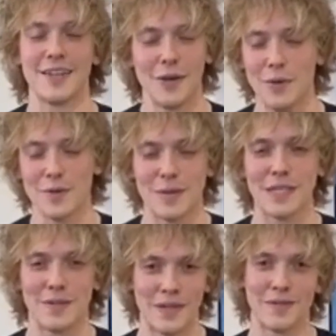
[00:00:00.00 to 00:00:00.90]
no, it was
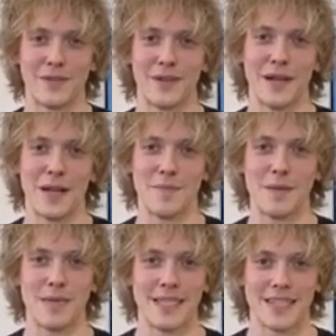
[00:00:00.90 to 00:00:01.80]
really written for
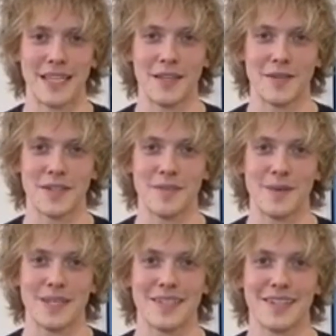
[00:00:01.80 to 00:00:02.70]
Mimi because I love her so
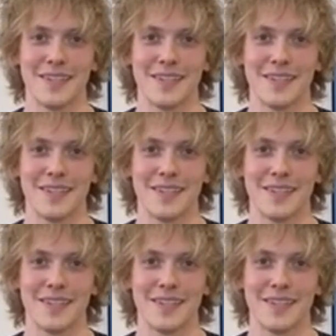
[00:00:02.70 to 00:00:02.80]
much.